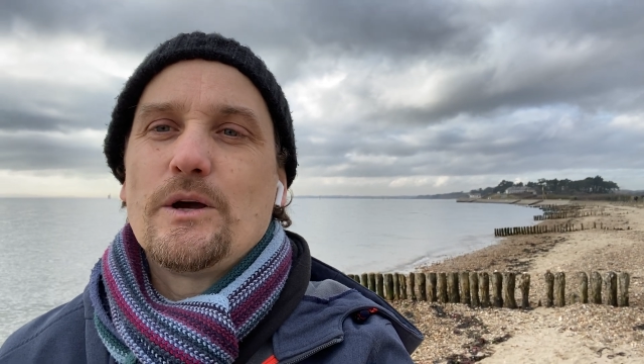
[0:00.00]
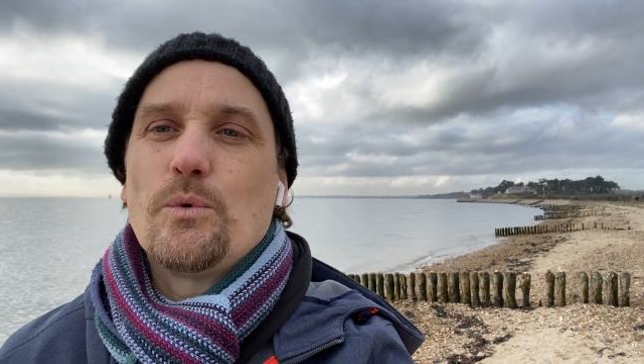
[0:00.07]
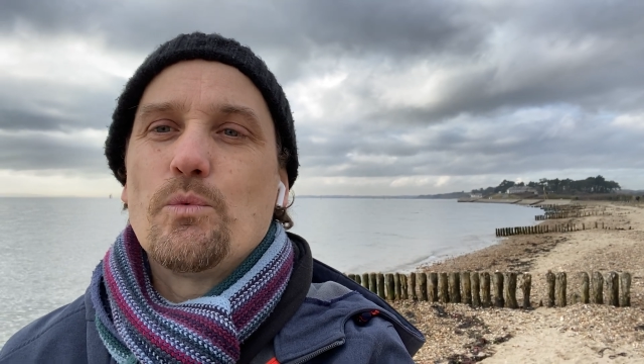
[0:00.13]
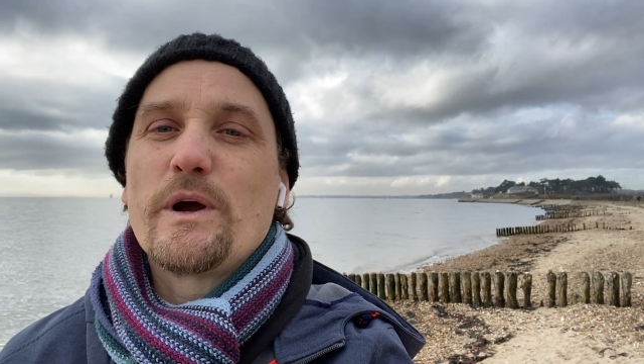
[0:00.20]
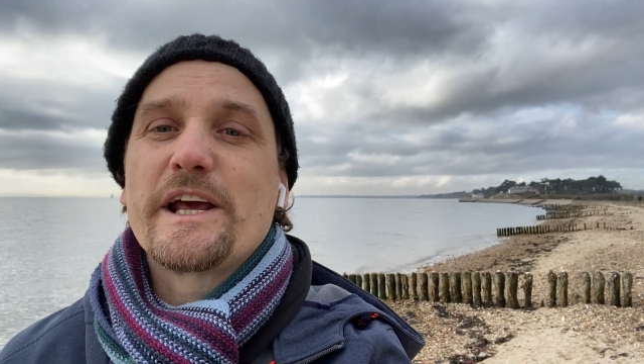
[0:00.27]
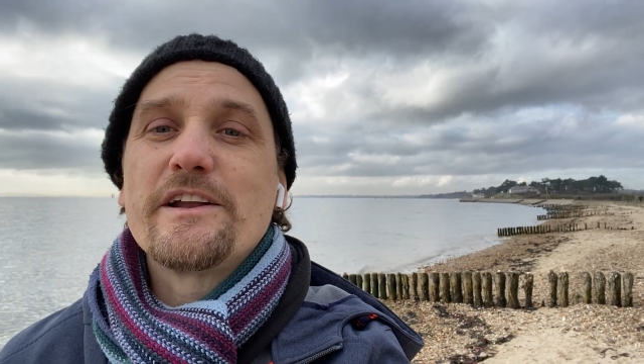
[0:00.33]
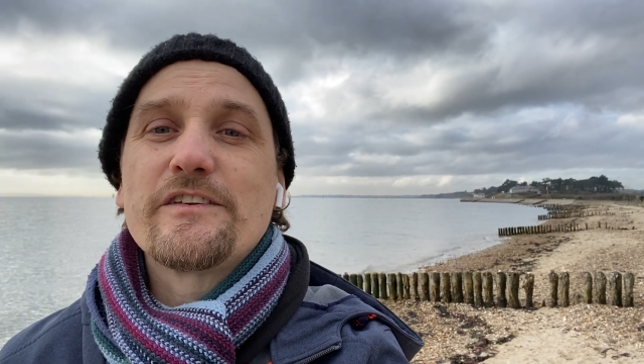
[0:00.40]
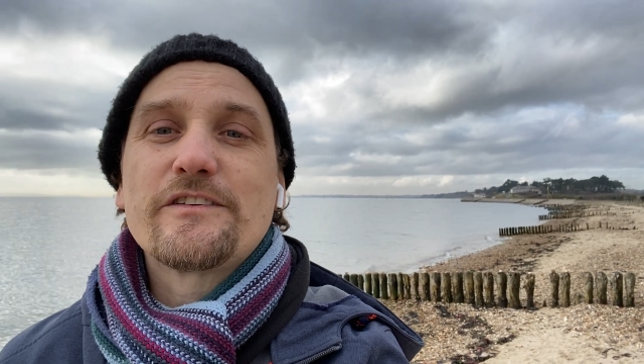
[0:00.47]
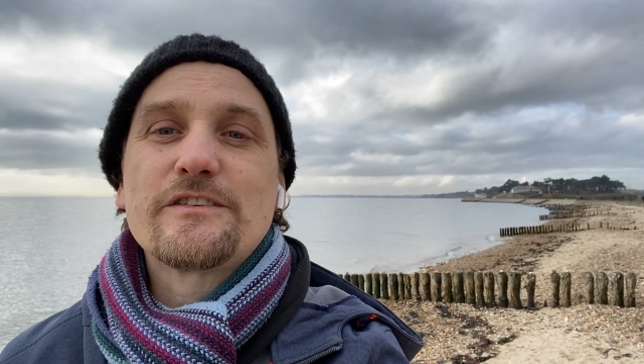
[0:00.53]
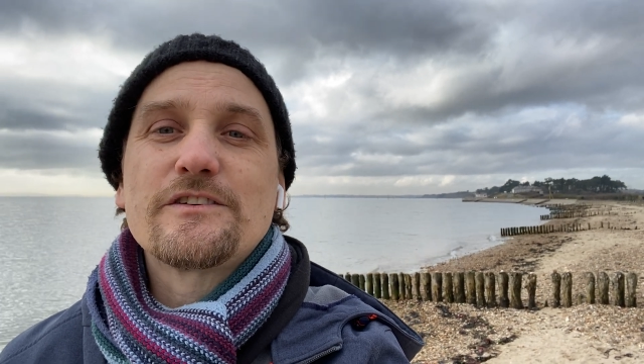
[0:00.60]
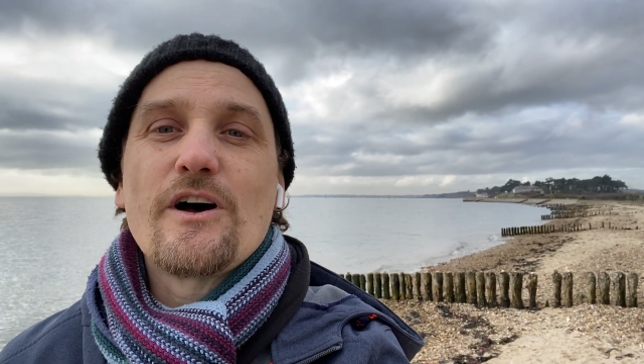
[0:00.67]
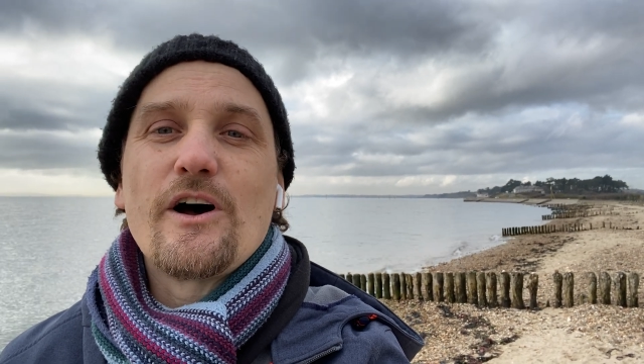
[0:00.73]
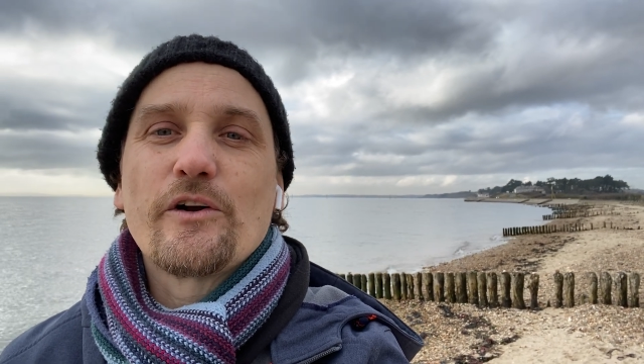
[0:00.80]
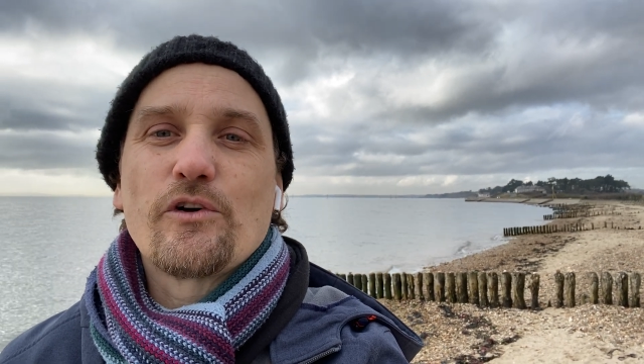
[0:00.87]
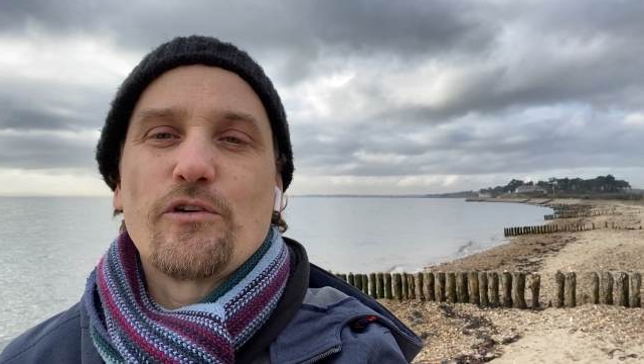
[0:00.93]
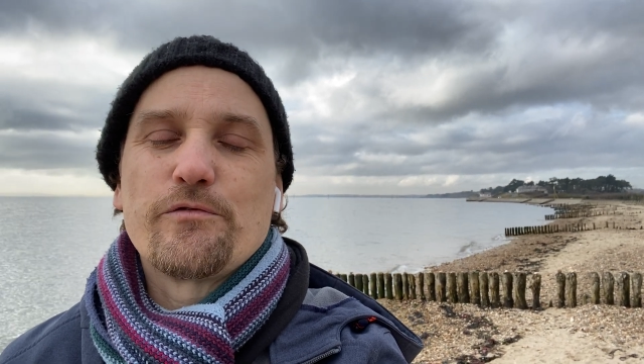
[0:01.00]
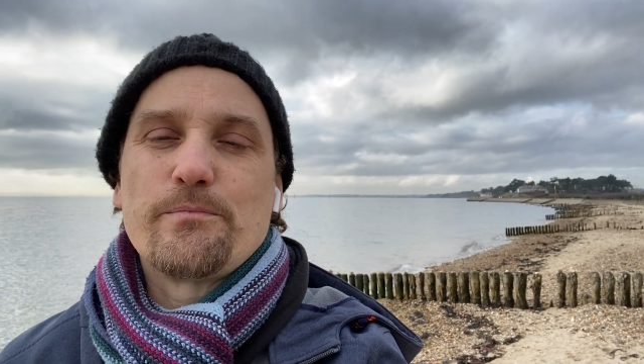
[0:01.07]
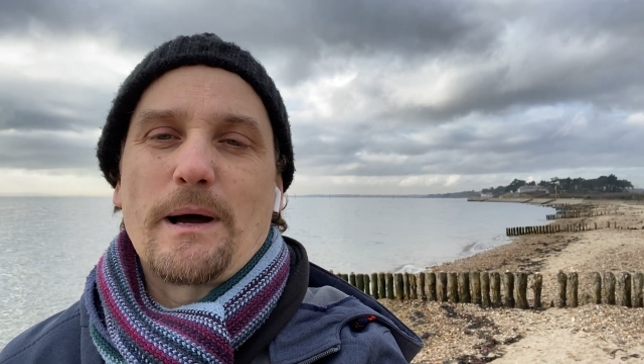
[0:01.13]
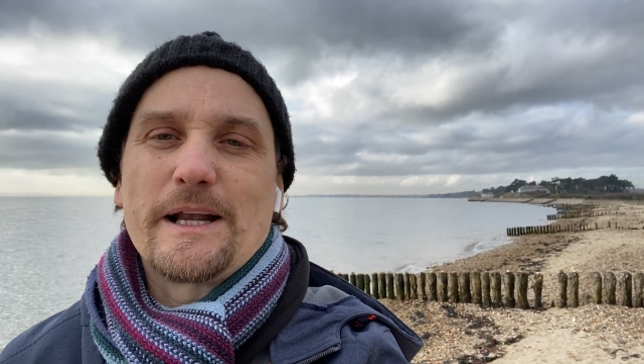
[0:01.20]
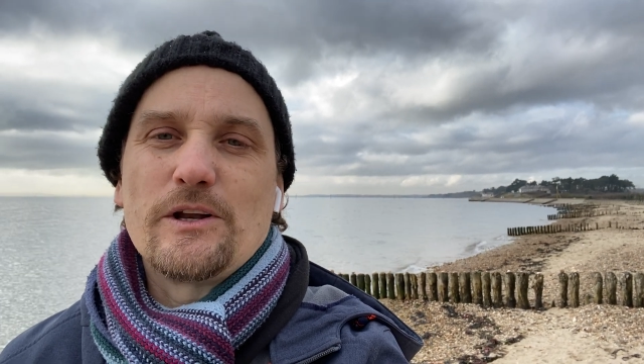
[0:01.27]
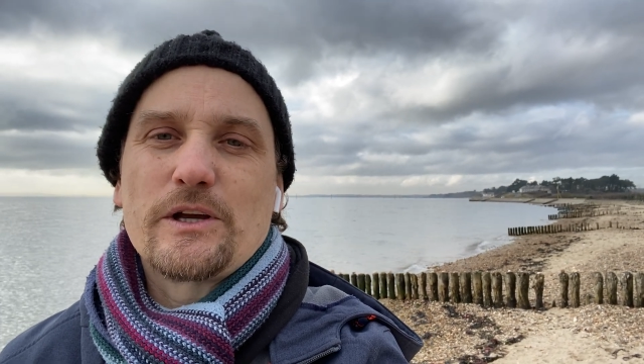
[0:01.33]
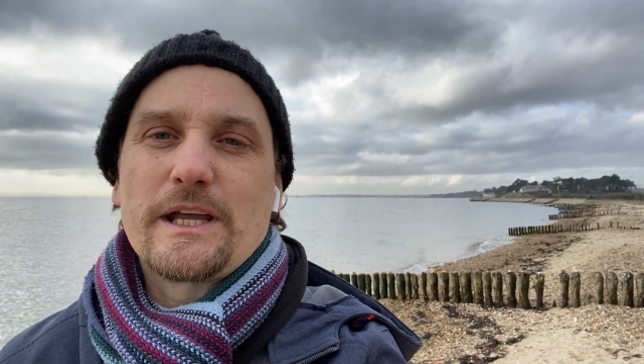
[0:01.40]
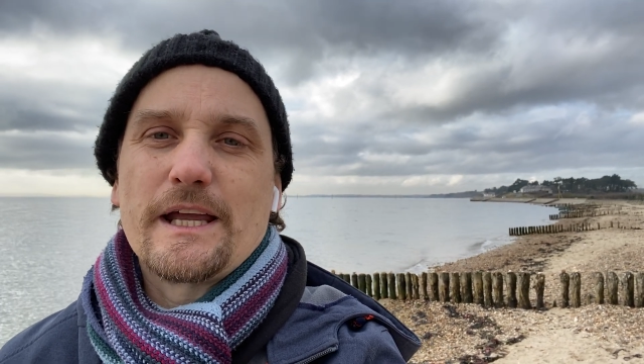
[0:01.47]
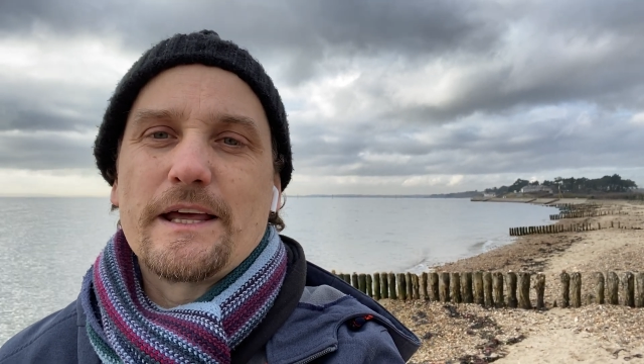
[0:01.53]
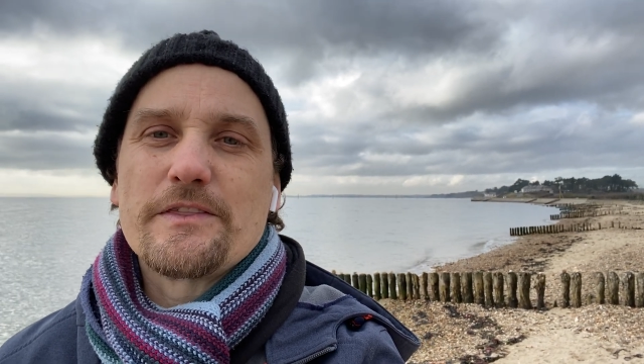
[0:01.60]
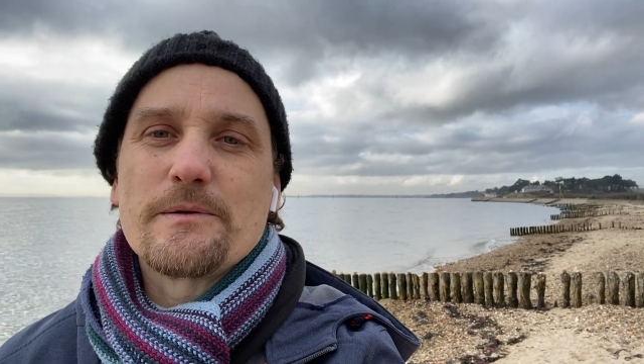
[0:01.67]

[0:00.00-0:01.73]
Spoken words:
We're going to start off by looking